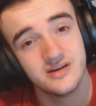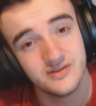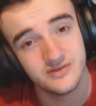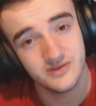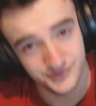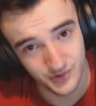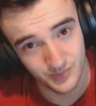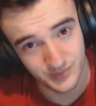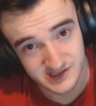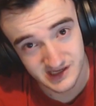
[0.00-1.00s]
the
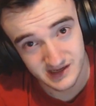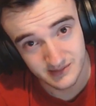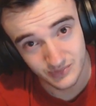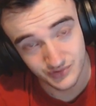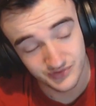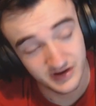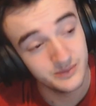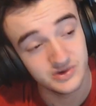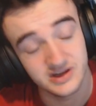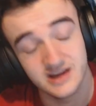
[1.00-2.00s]
zombies game mode and
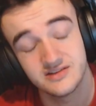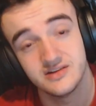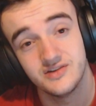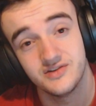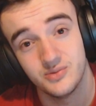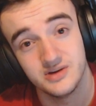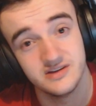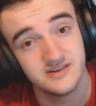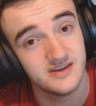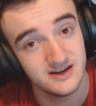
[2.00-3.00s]
we'll get to the zombies
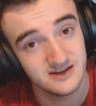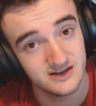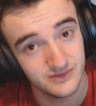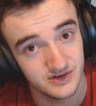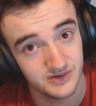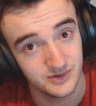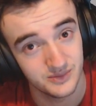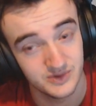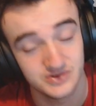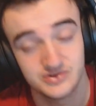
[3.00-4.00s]
at the end of the video
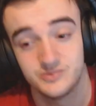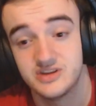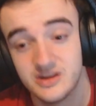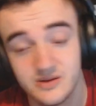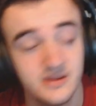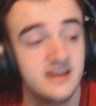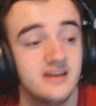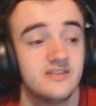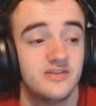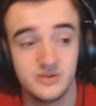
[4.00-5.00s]
which should be the
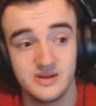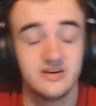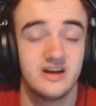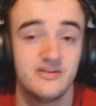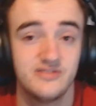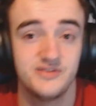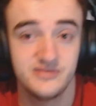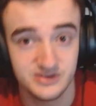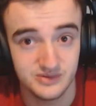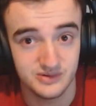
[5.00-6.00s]
late the later half of the
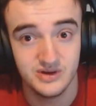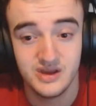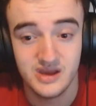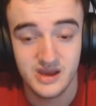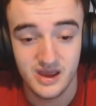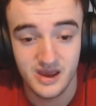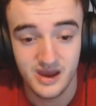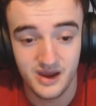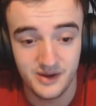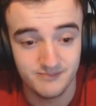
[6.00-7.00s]
video
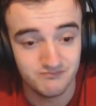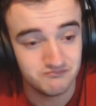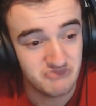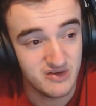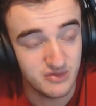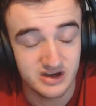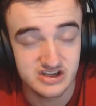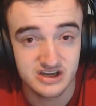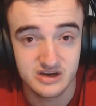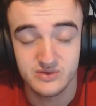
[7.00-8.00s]
and if you want to
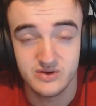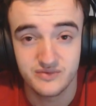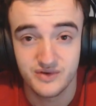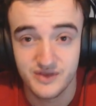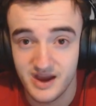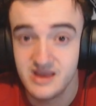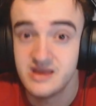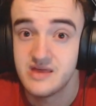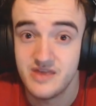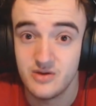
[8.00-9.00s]
stick around for that
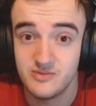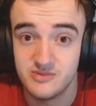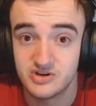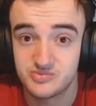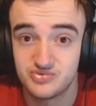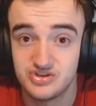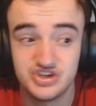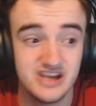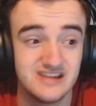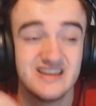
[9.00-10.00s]
that would be much
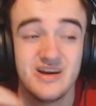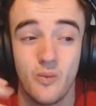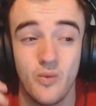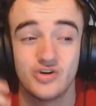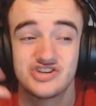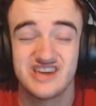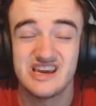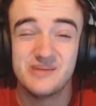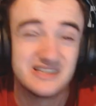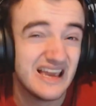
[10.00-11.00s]
appreciated watch
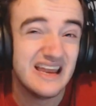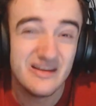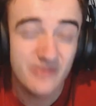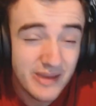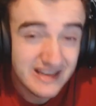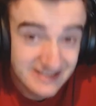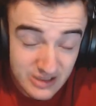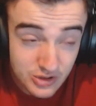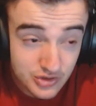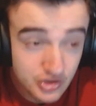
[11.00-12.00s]
time is kind of a big
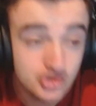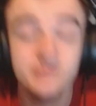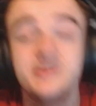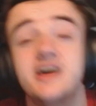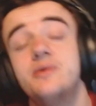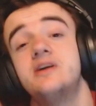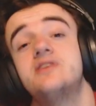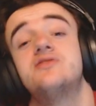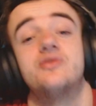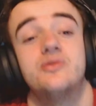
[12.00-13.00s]
deal on youtube now
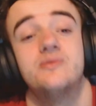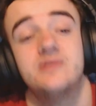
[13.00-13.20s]
so